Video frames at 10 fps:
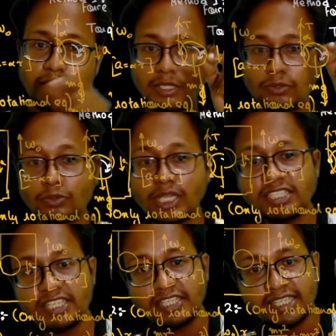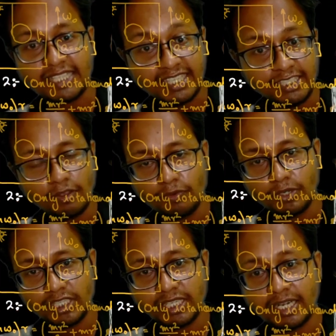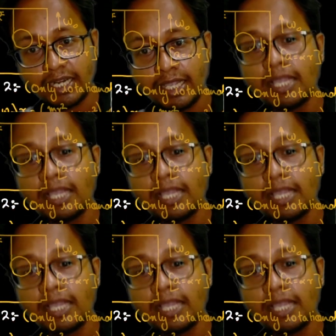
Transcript: to the instantaneous axis of rotation,